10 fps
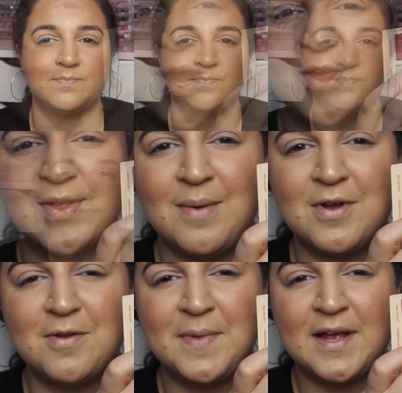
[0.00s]
So I'm
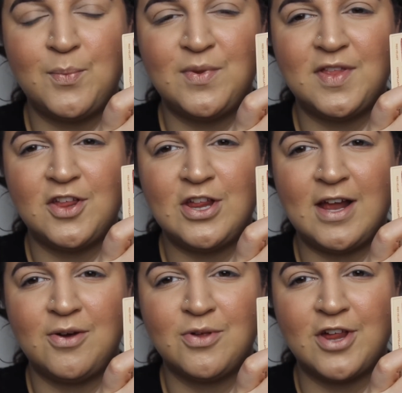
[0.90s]
going to begin with this
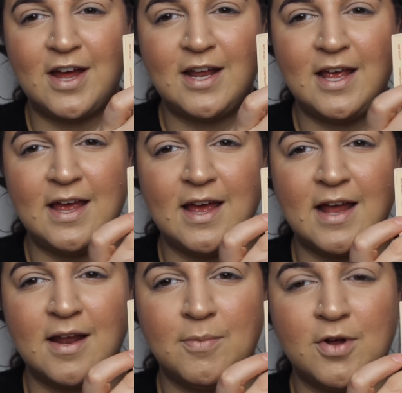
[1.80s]
yellow shade here,
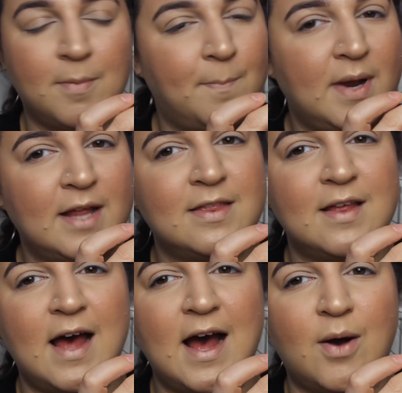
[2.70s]
and I'm going to blend
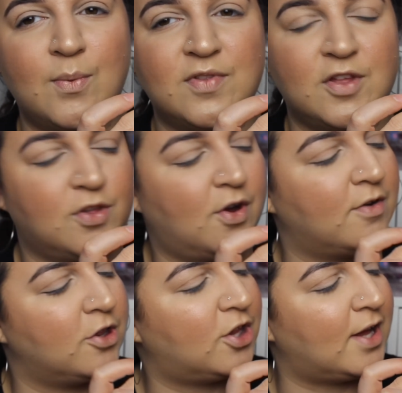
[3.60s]
it out with this
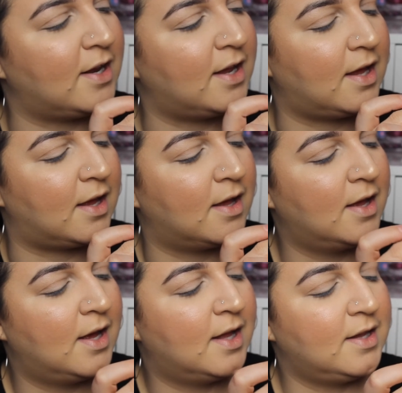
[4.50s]
orange shade here.
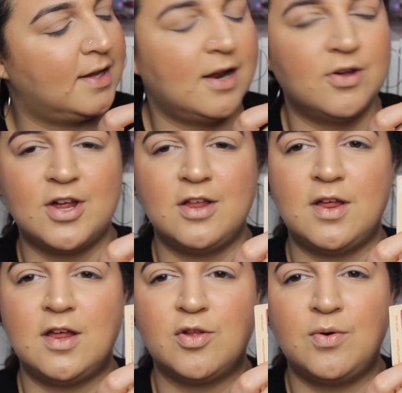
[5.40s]
The yellow shade
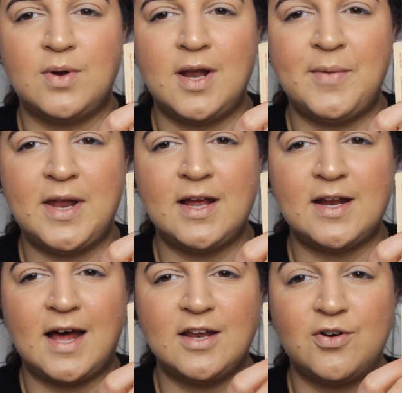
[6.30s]
is called
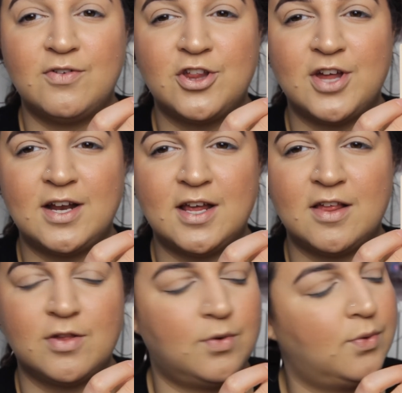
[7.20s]
Lemonade and the orange shade
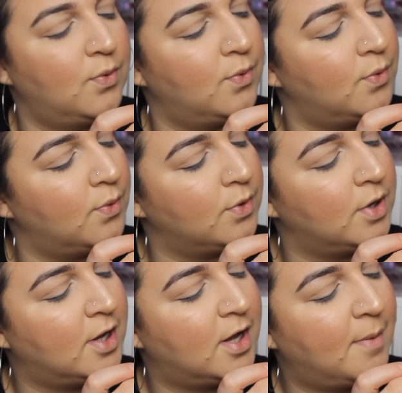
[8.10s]
is called
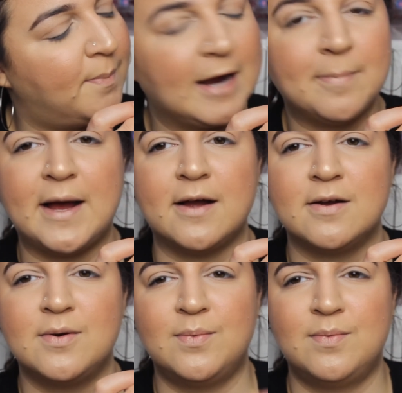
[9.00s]
Bang Bang,
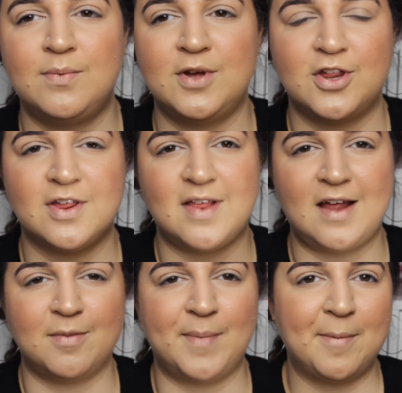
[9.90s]
which is
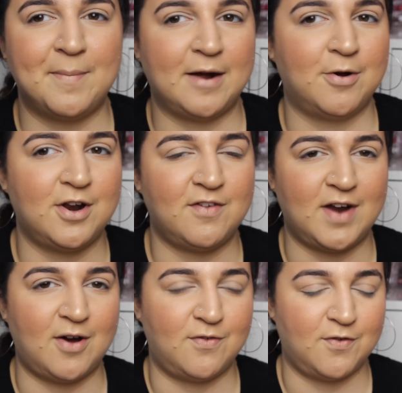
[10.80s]
like the Bang Bang
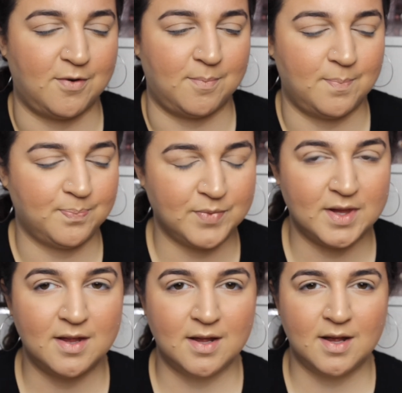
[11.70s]
cauliflower from
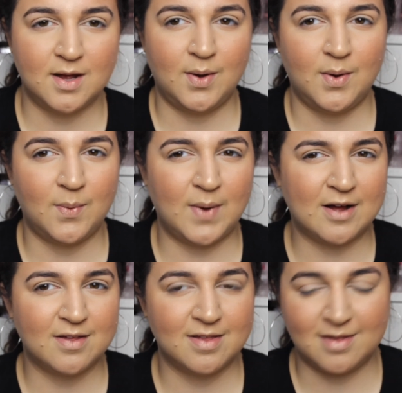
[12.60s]

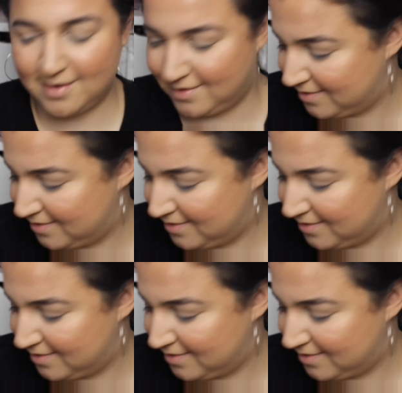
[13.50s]
Waggers.